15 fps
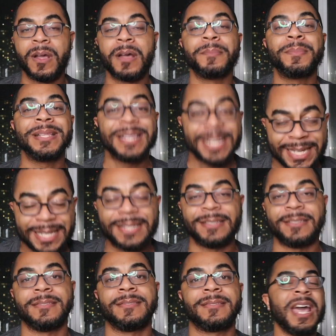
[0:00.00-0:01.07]

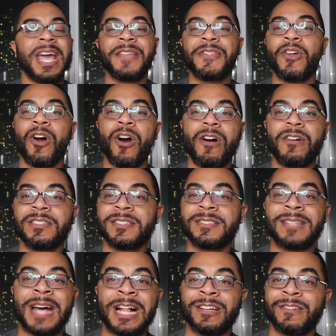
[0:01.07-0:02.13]
Please. And they're all just
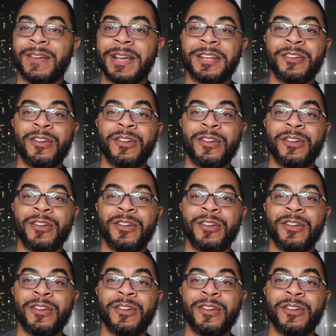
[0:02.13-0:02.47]
tolerating